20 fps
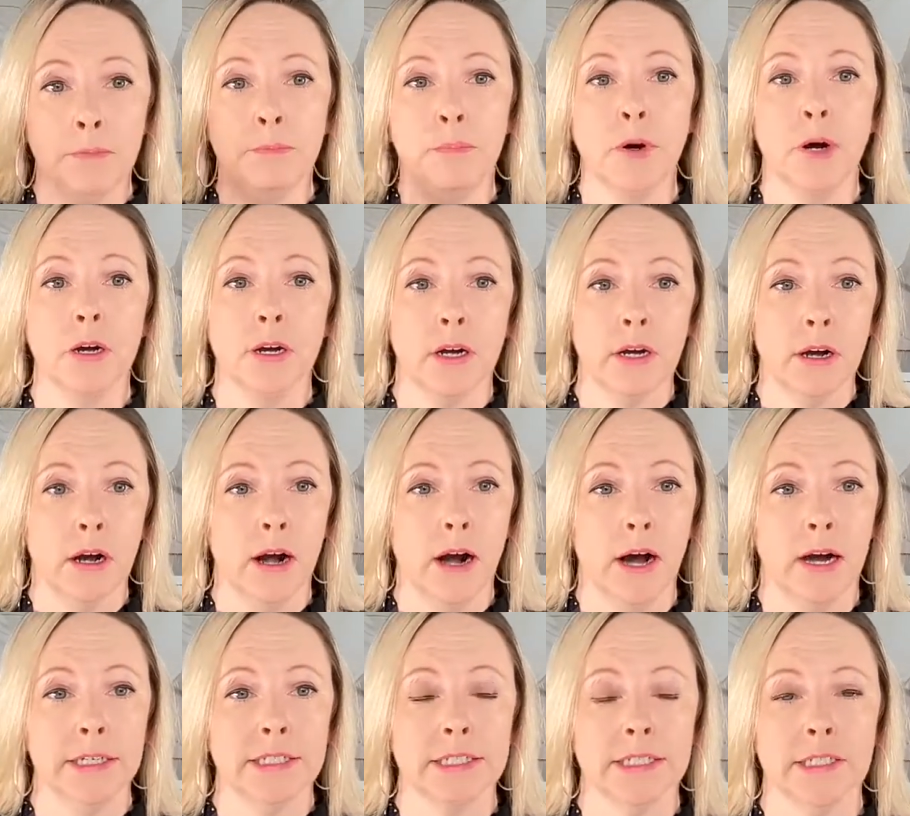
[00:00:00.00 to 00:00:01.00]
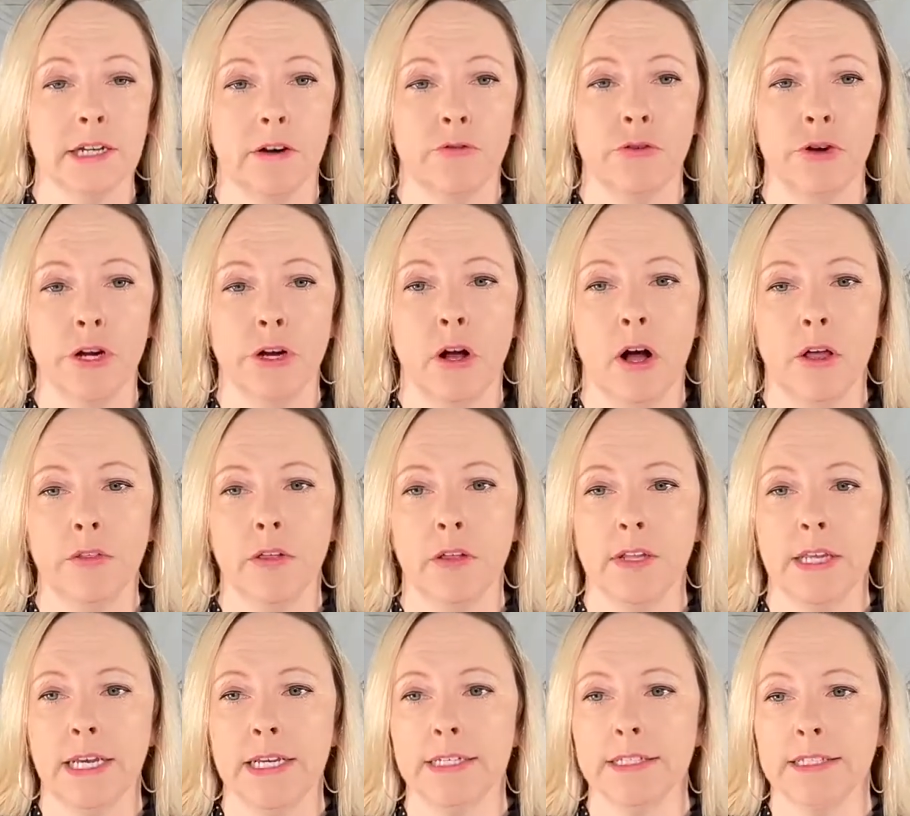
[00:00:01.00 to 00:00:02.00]
book a discovery call. The
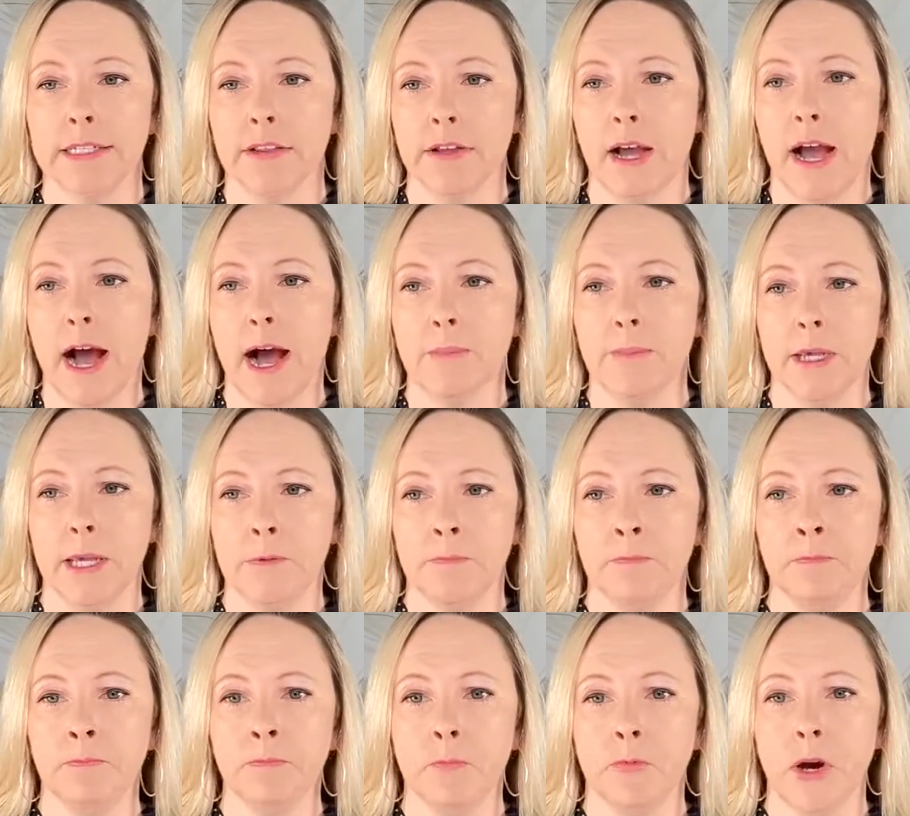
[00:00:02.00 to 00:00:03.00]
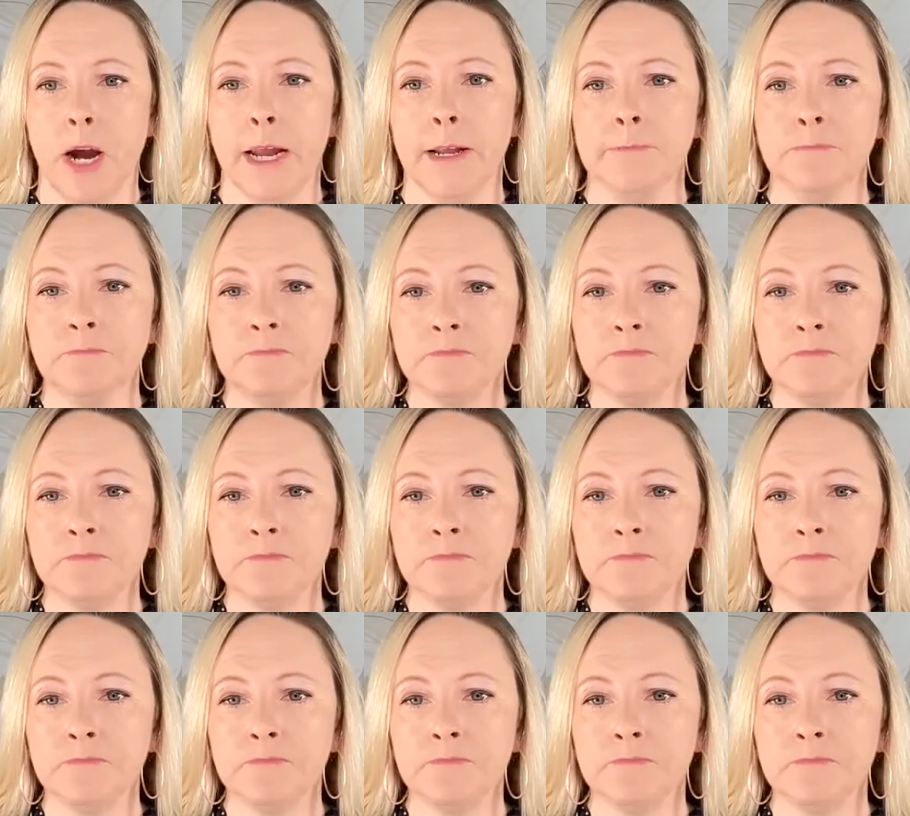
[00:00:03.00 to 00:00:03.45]
link is in the copy, right?